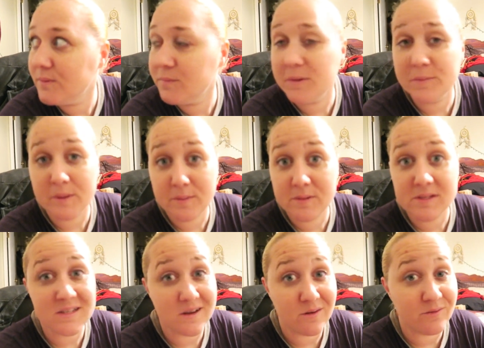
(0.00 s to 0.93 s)
but my
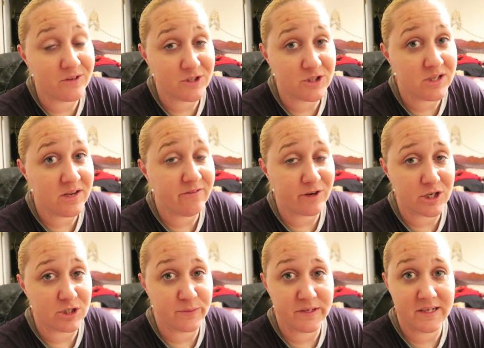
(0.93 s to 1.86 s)
baby is now officially a
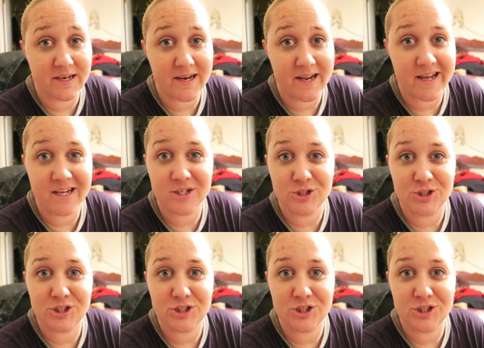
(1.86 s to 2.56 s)
freshman, and